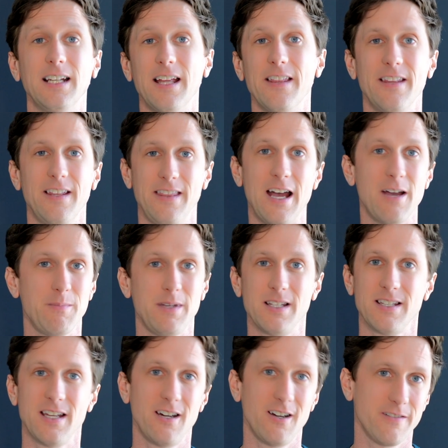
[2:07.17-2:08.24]
And then that means
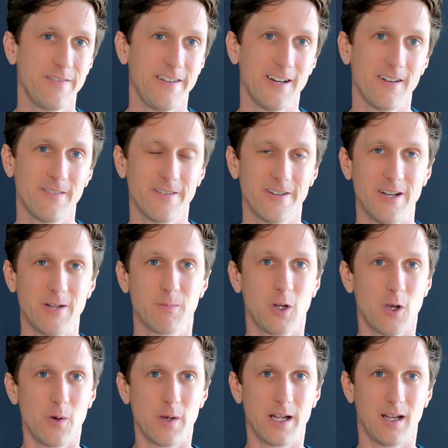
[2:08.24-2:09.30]
that our fair for him
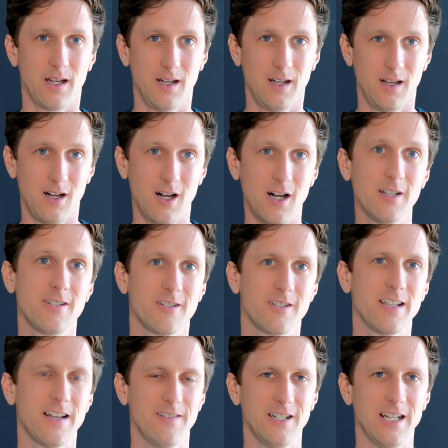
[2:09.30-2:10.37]
going under
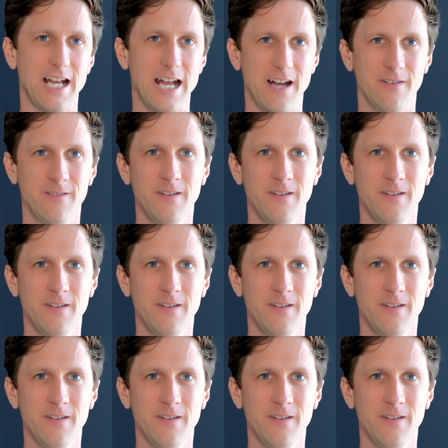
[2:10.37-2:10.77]
7.5